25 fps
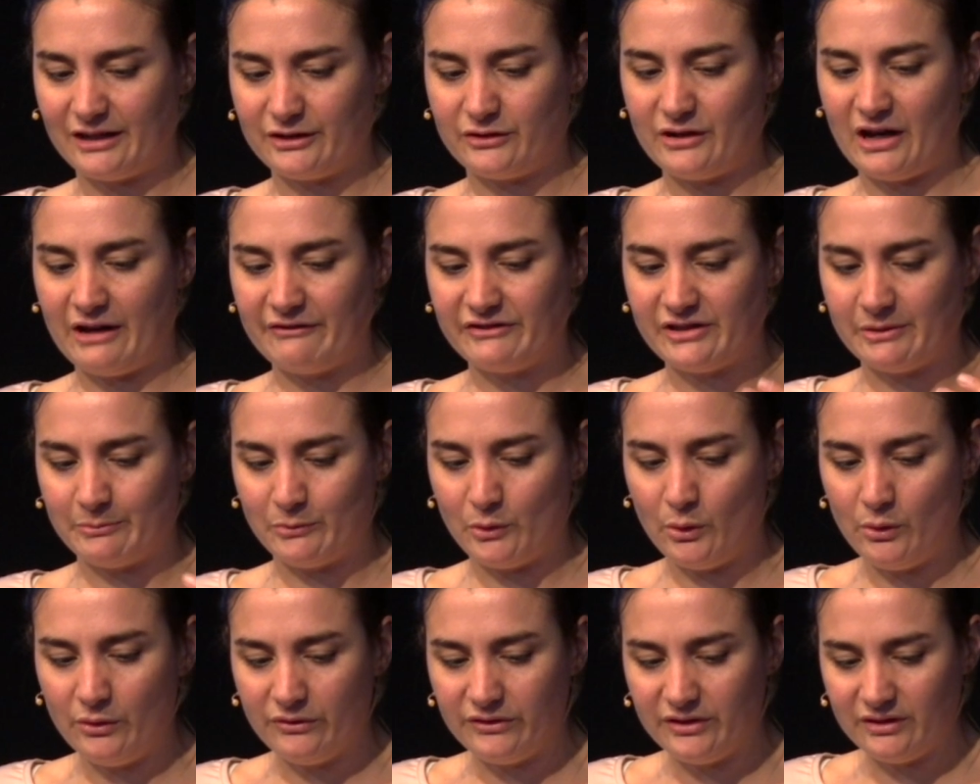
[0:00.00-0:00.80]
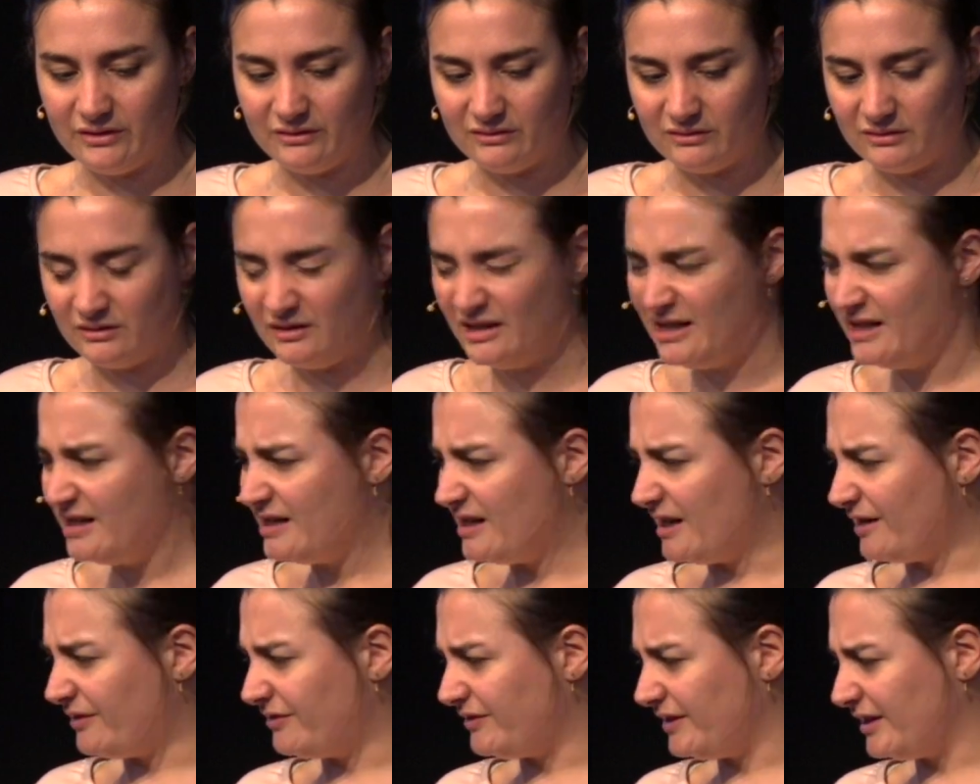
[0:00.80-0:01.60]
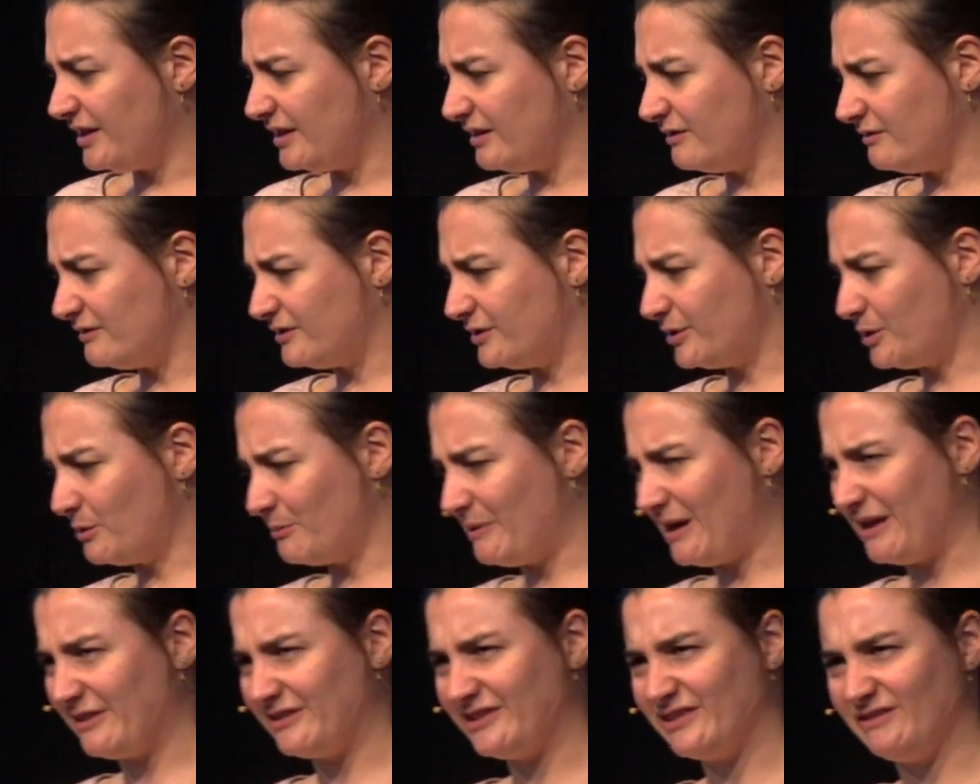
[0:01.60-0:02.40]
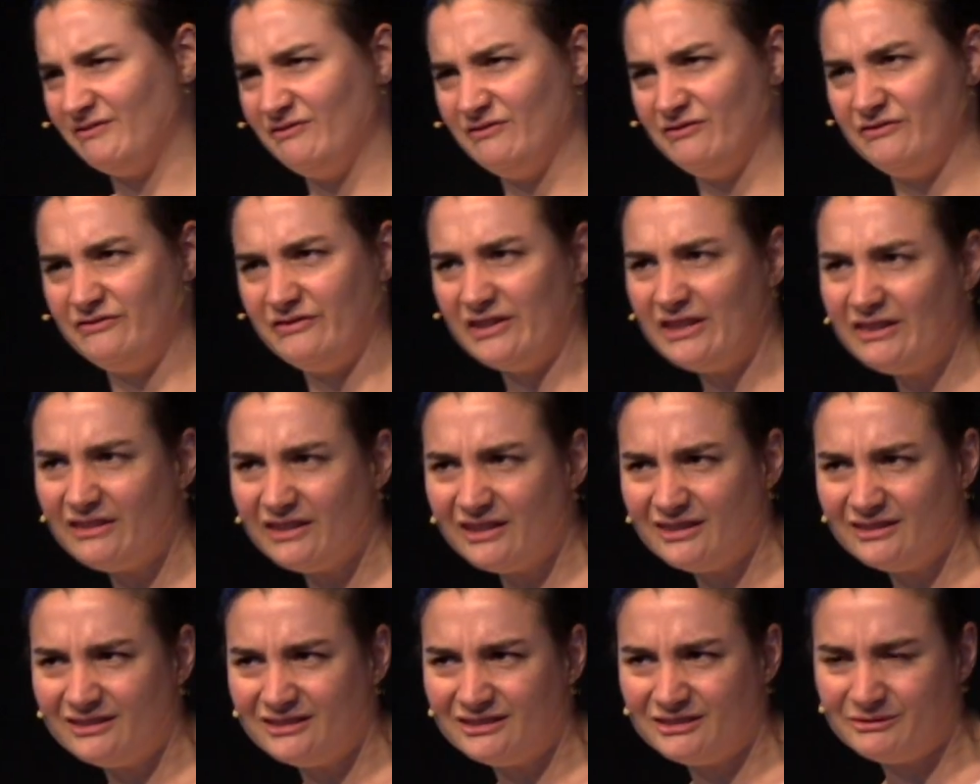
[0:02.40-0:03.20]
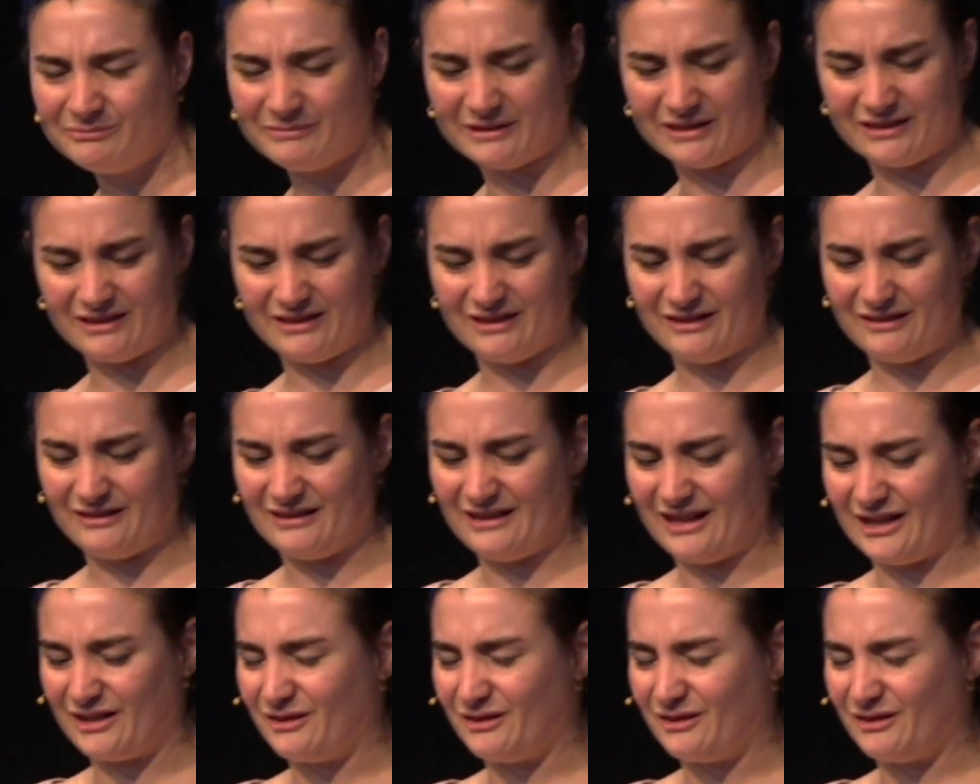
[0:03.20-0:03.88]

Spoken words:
You have some audio, I think Chrome had some video, but